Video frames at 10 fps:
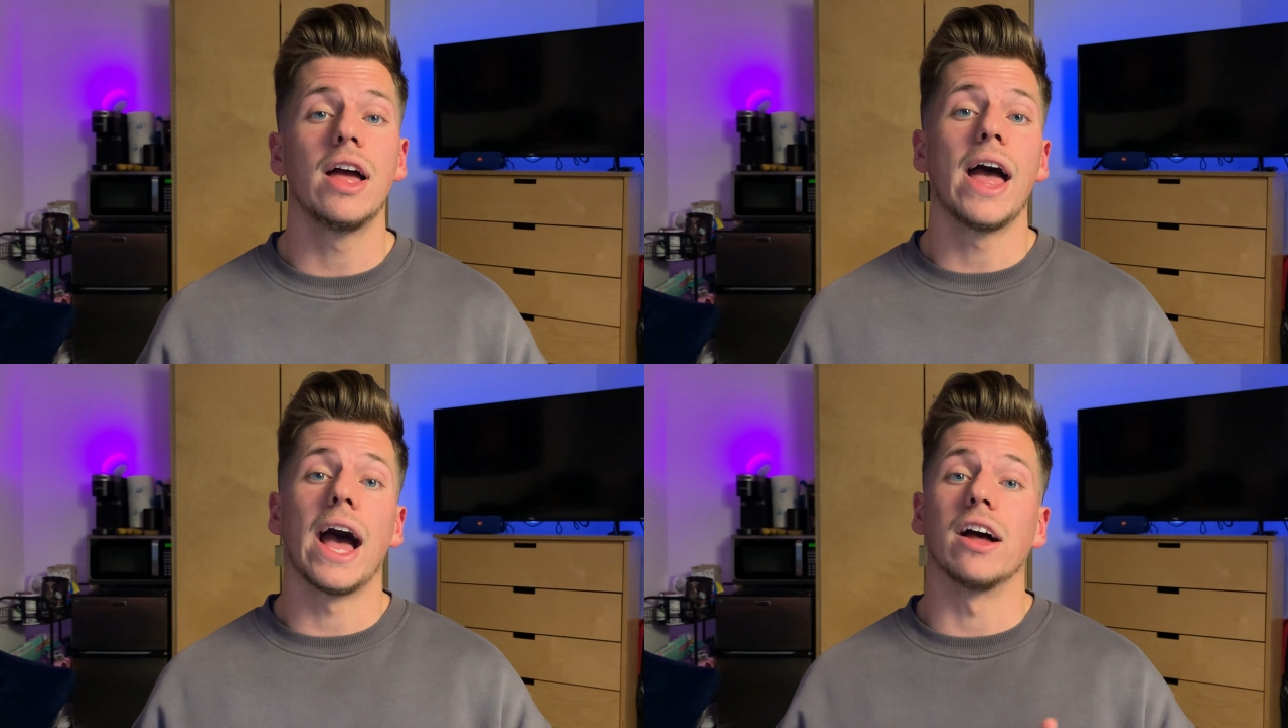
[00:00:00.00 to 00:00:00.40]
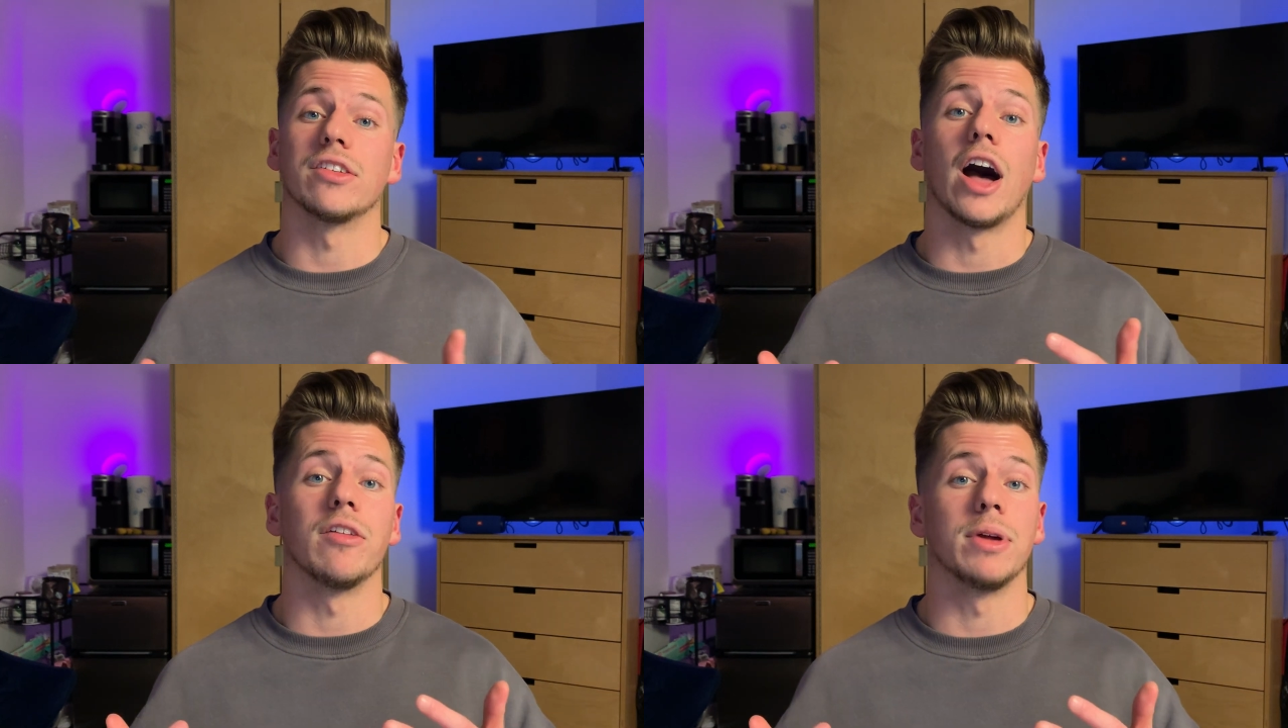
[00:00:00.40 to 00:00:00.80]
as
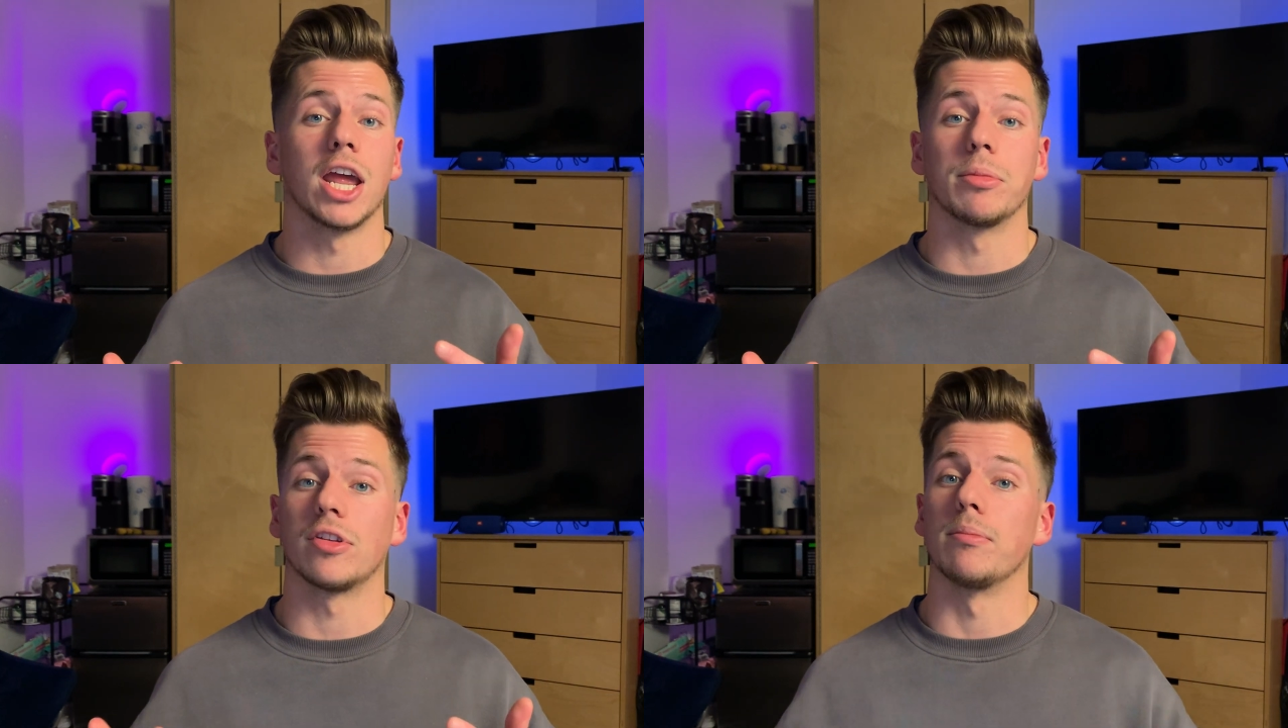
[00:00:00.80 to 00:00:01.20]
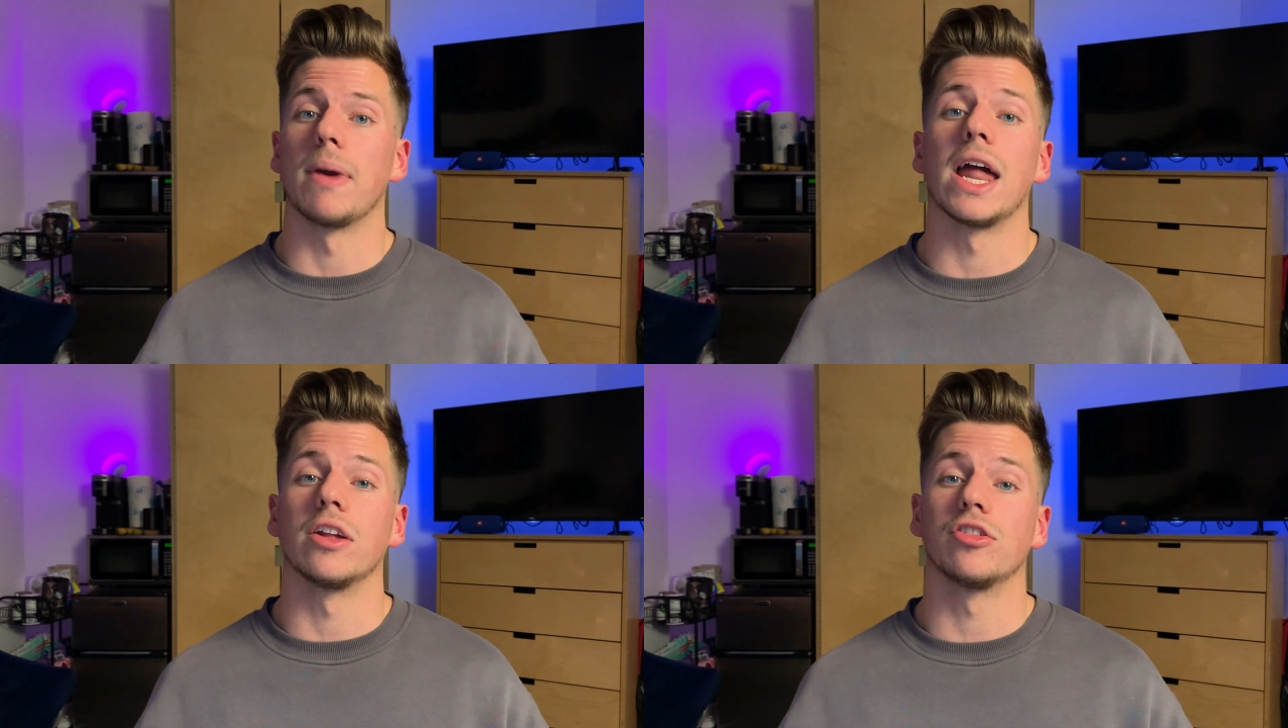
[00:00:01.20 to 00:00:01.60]
I've been able to
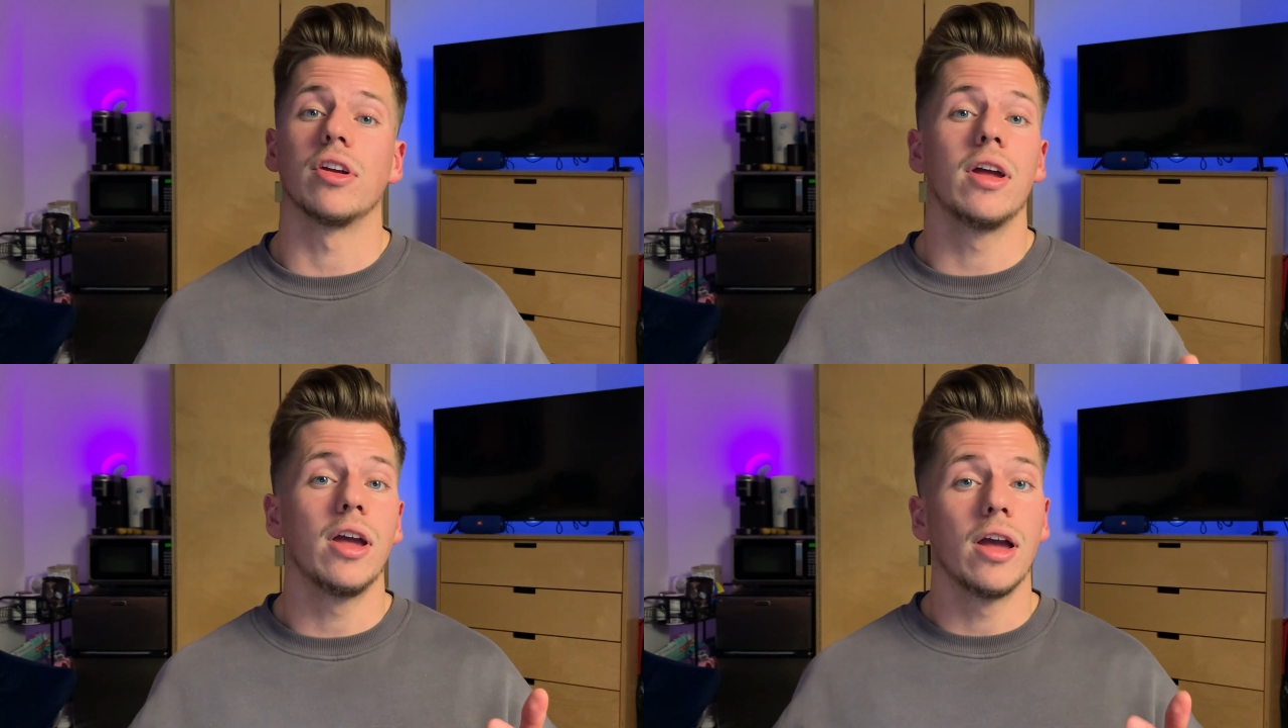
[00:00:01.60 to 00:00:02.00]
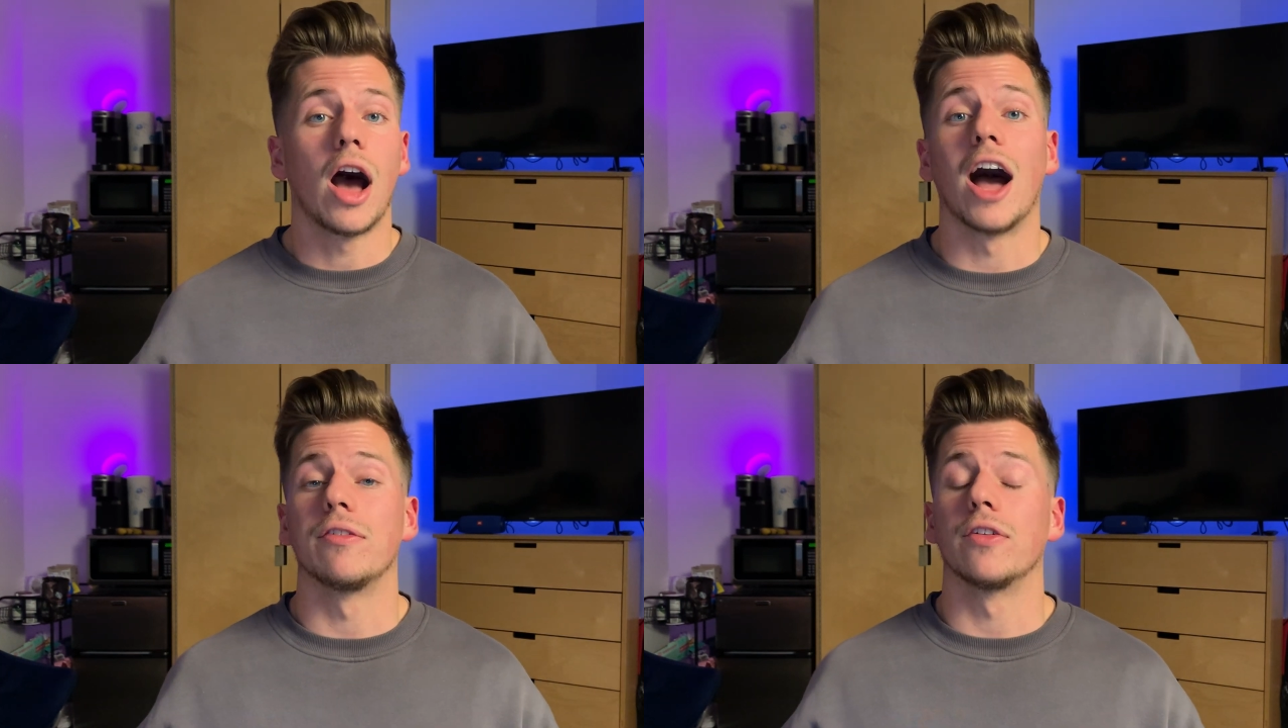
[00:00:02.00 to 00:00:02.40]
manage
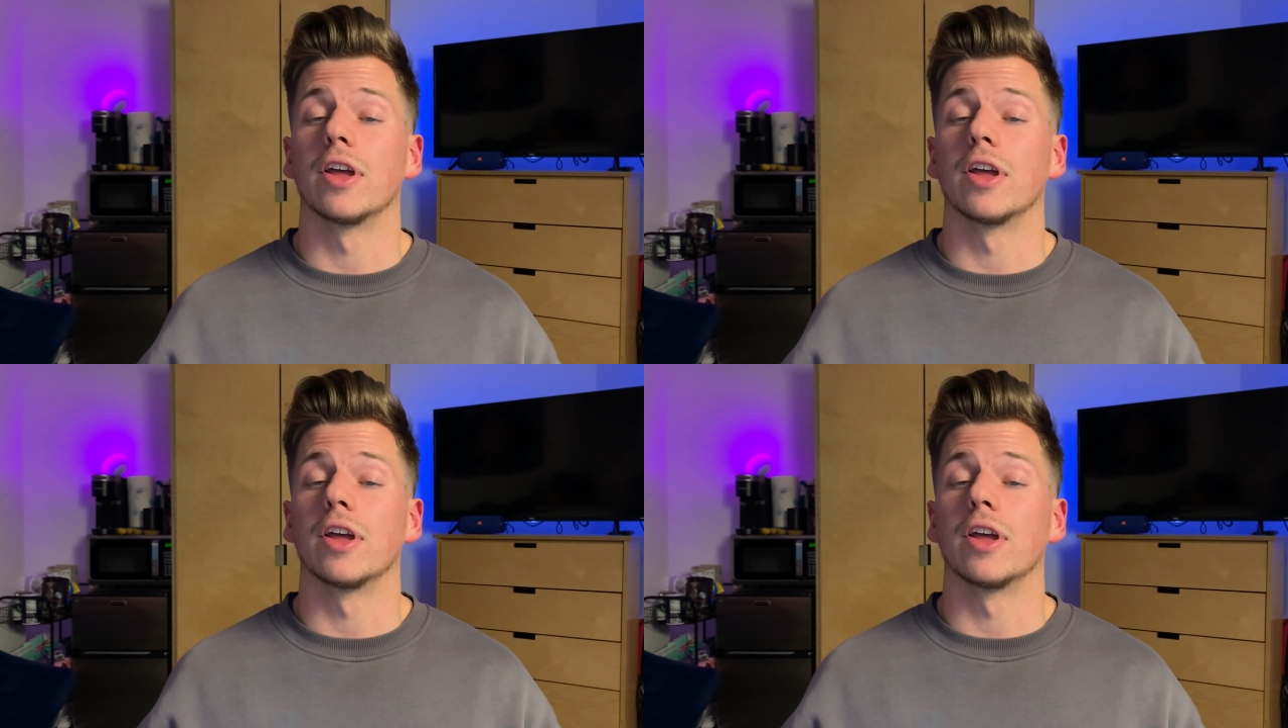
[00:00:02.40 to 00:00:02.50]
I feel